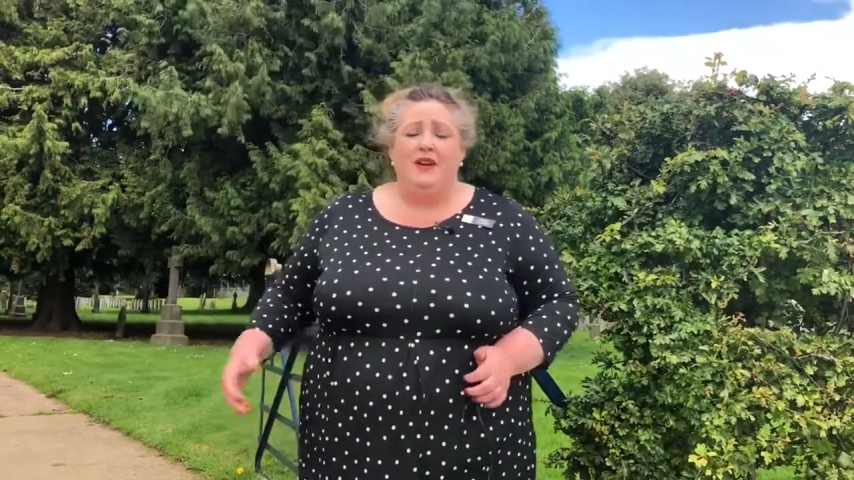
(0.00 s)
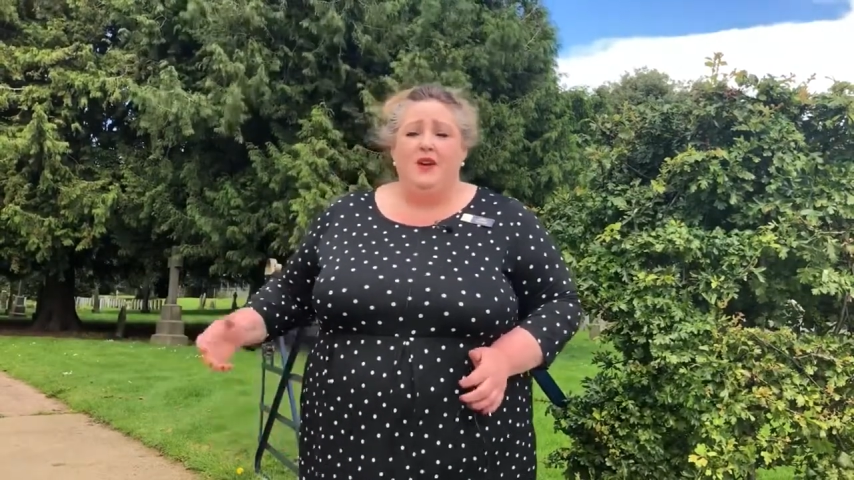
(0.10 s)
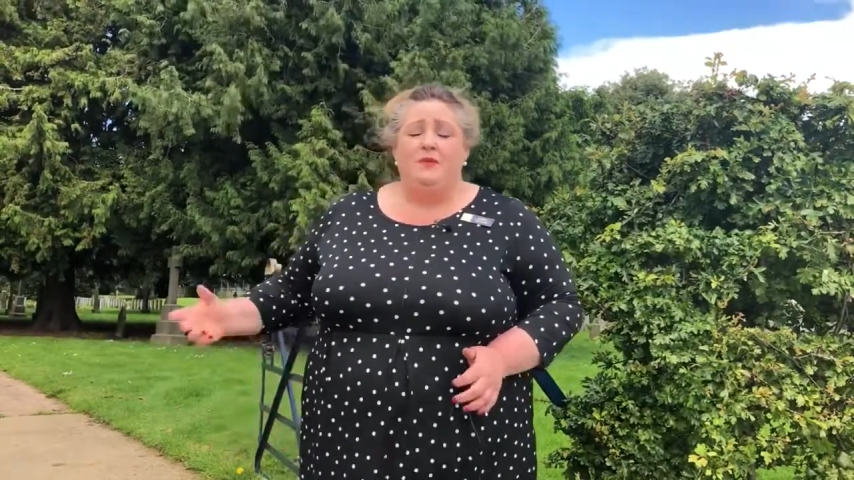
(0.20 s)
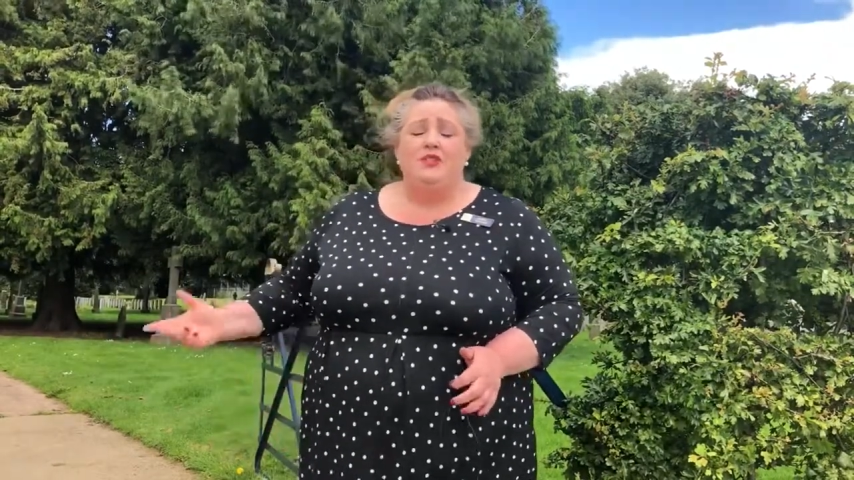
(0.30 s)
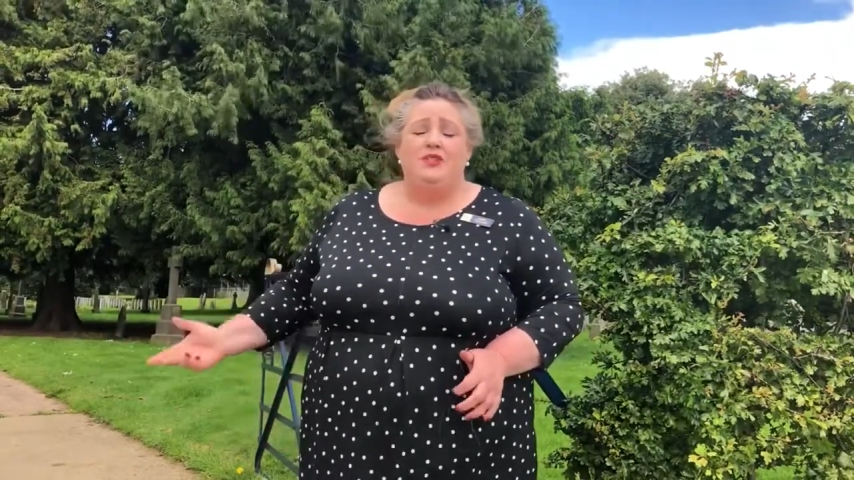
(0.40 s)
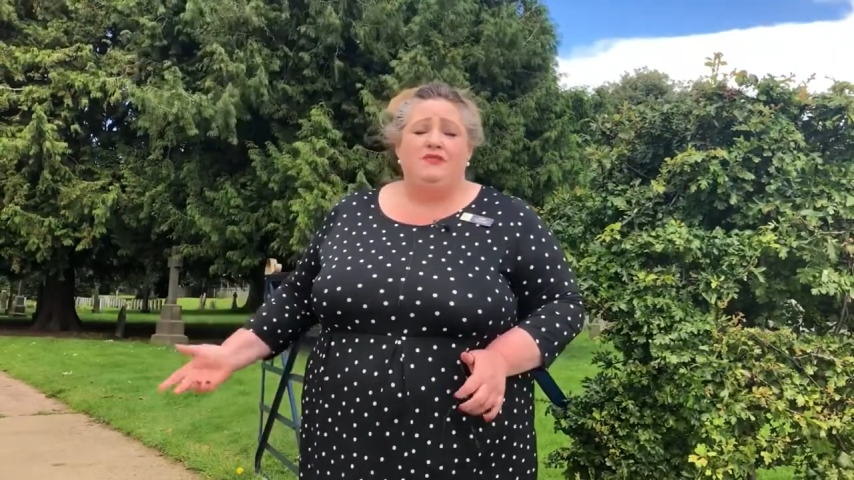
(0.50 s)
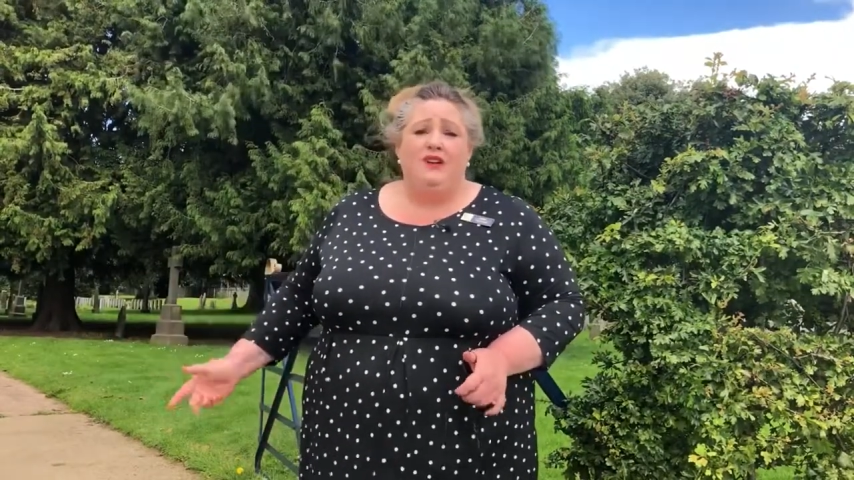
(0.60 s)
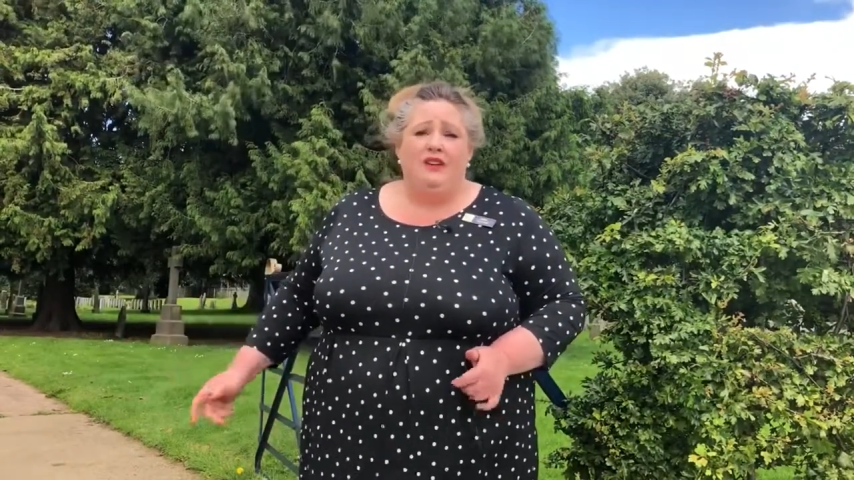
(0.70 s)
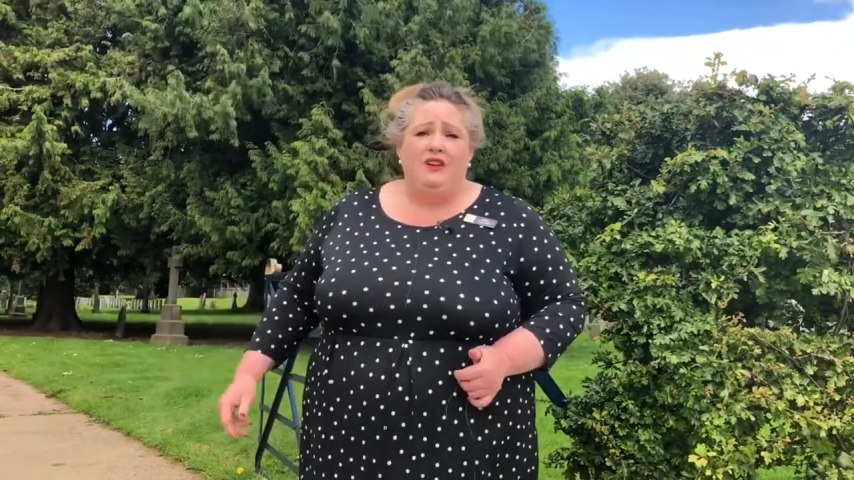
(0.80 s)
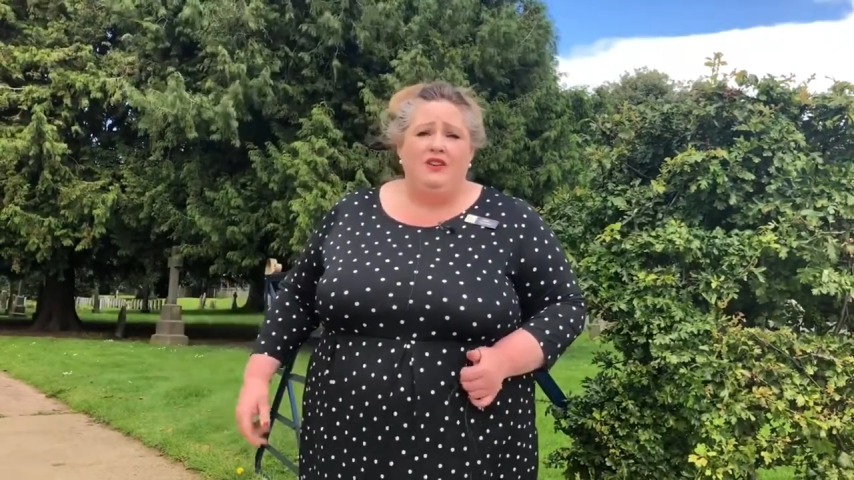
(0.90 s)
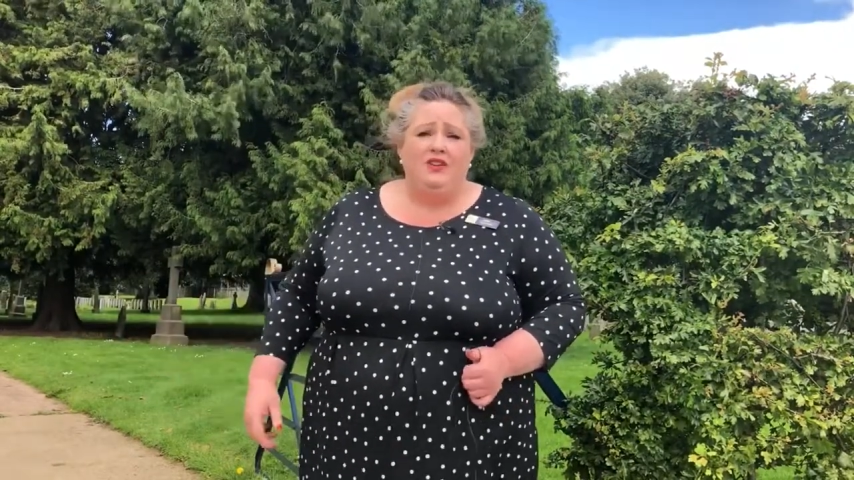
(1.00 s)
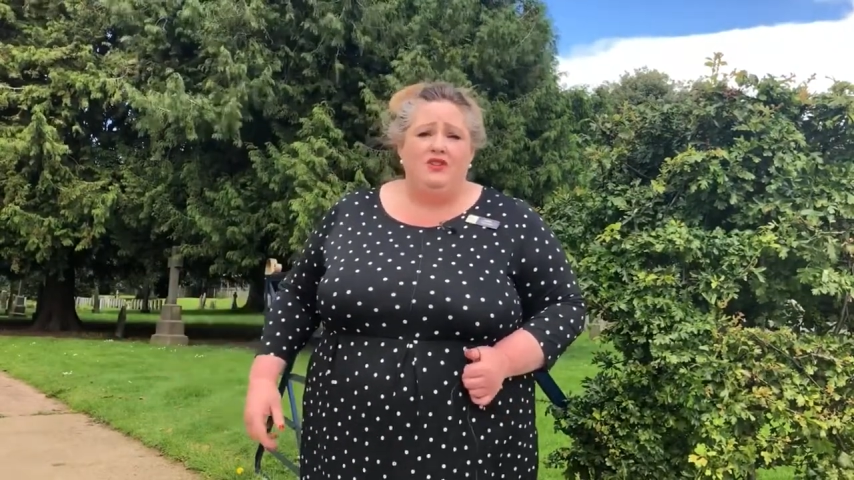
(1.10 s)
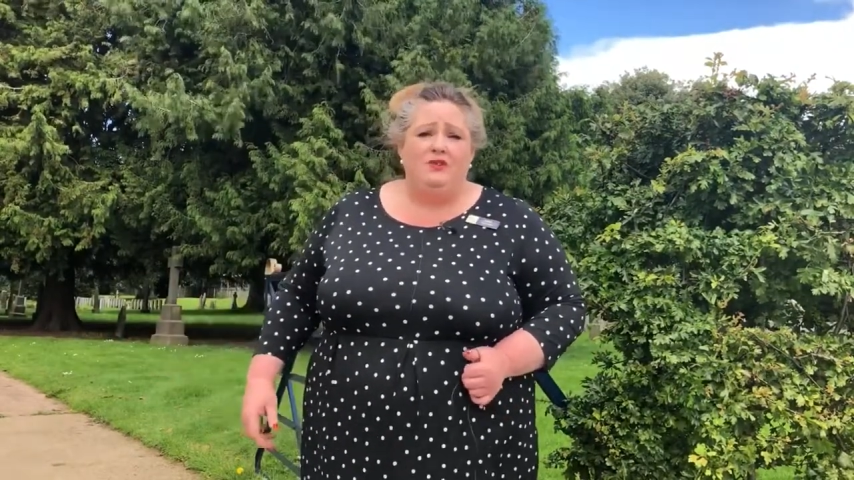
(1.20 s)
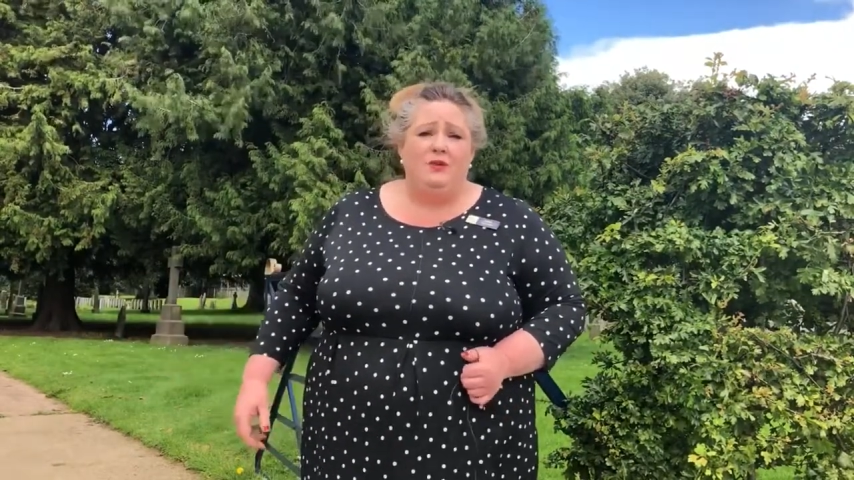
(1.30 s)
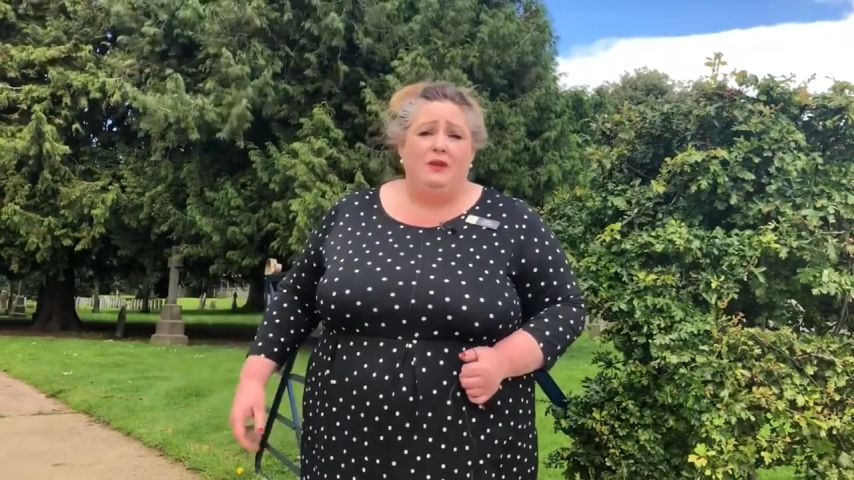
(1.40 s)
which is very
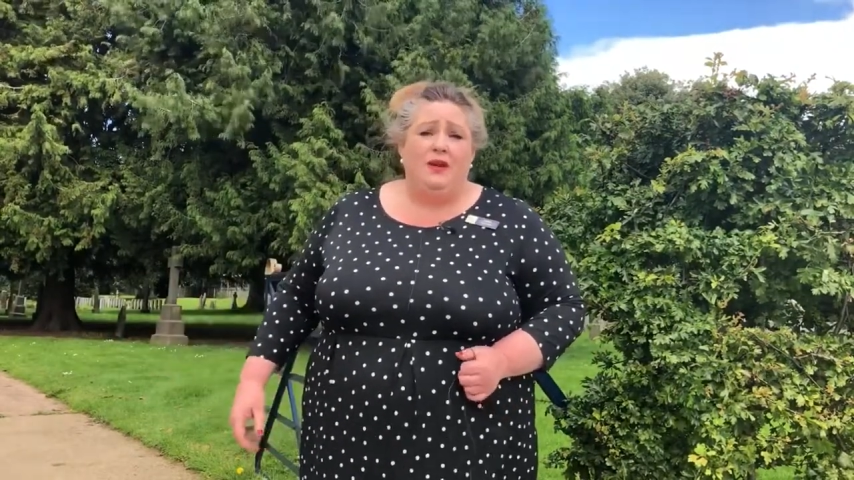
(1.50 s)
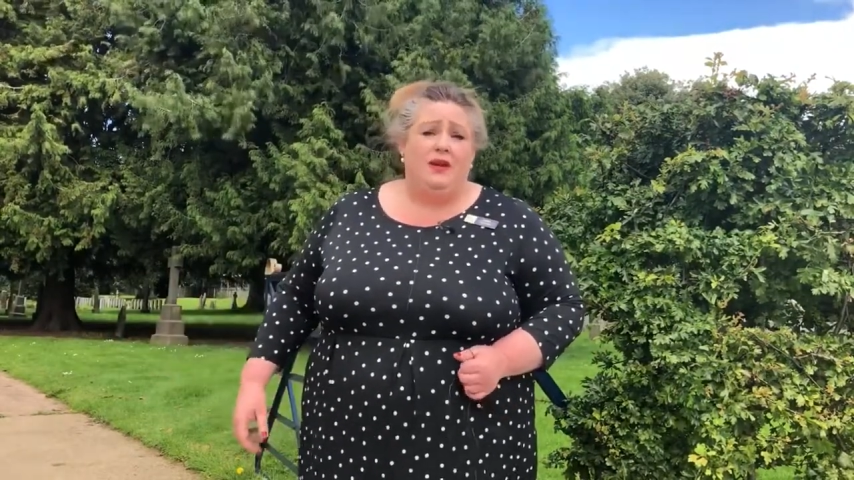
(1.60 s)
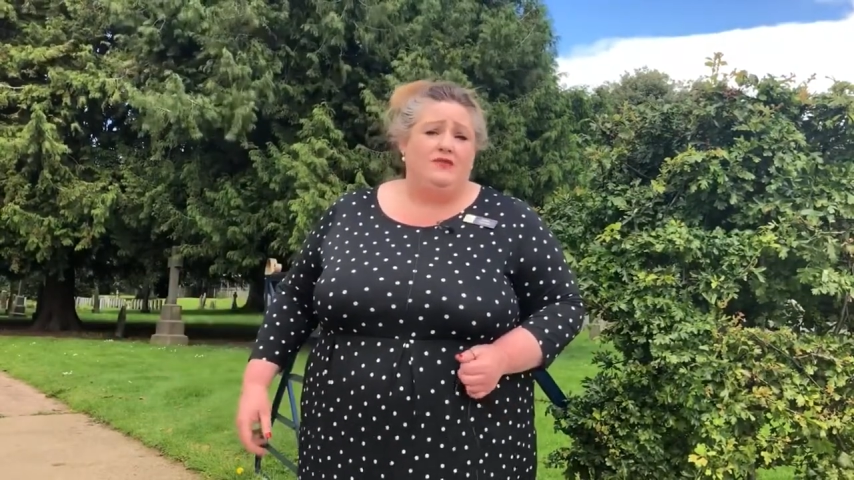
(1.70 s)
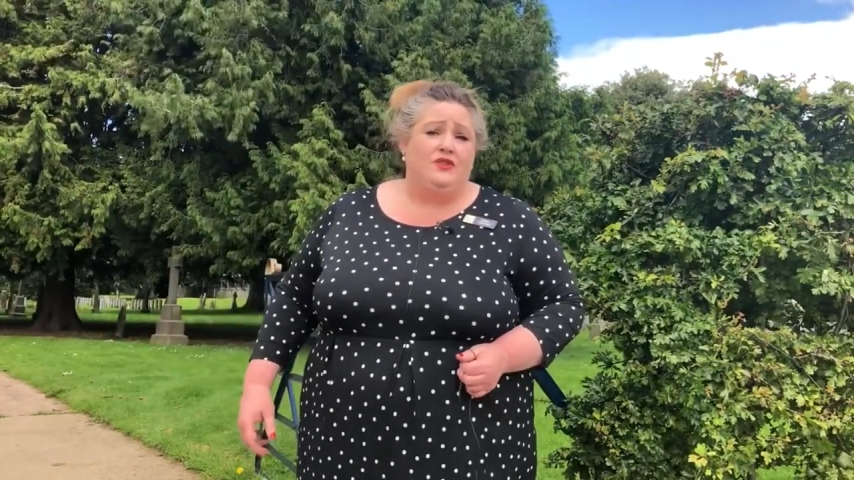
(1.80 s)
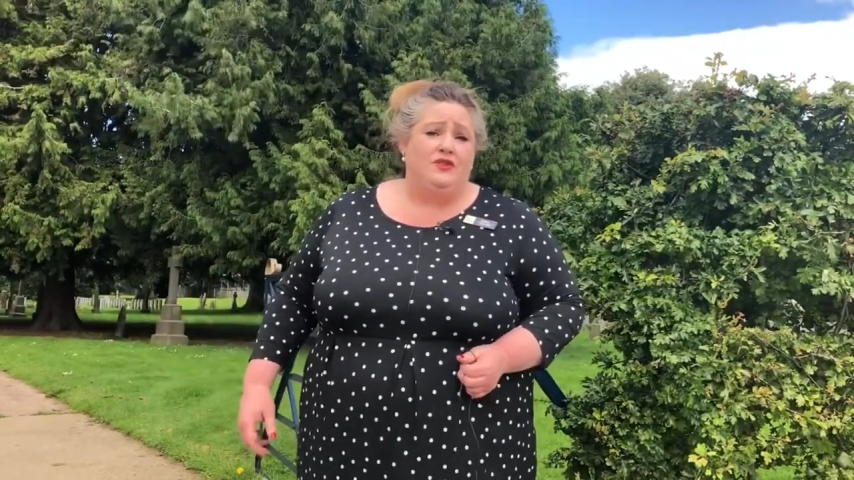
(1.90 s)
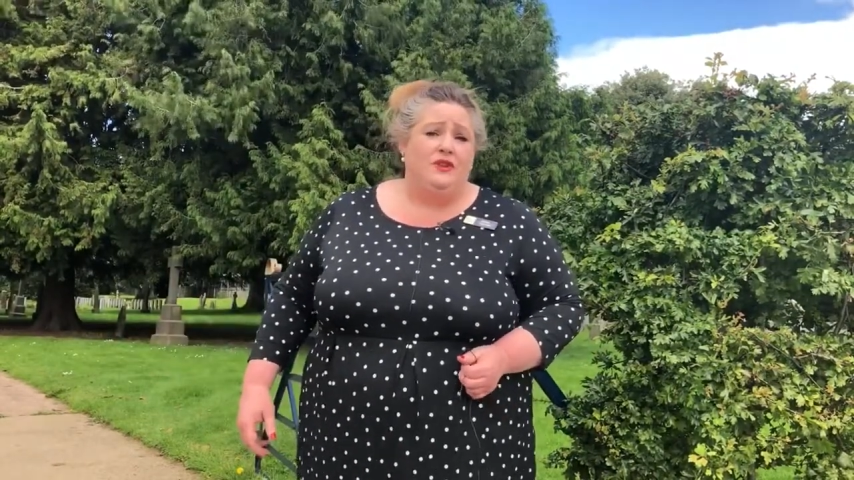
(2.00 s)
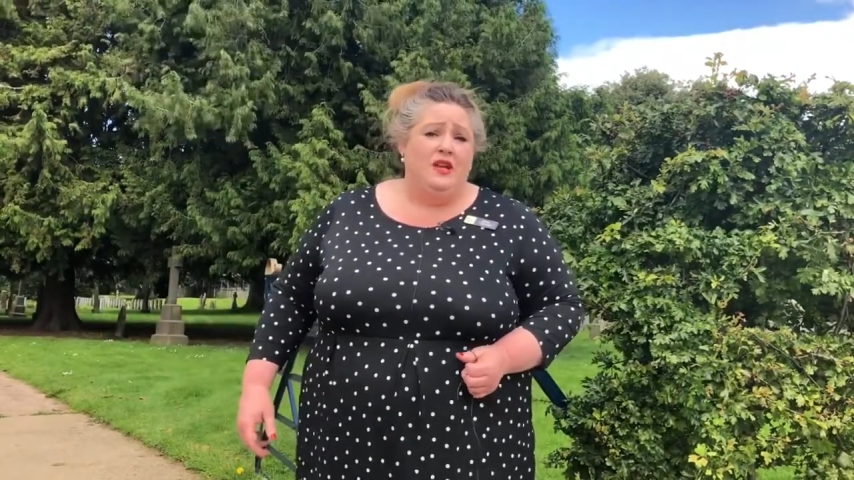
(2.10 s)
unusual, we have two